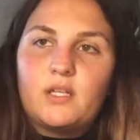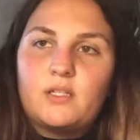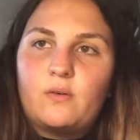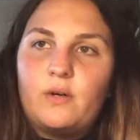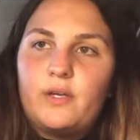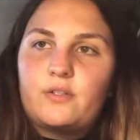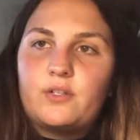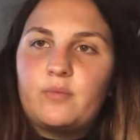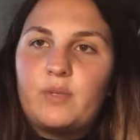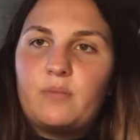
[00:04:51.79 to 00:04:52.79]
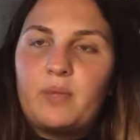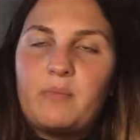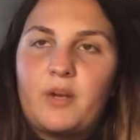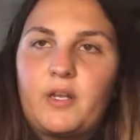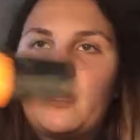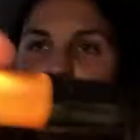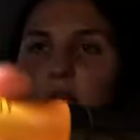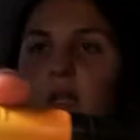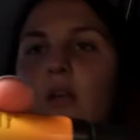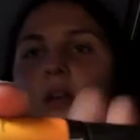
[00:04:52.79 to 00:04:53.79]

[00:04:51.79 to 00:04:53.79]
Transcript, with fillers: Nice oil treatment by Marc Anthony.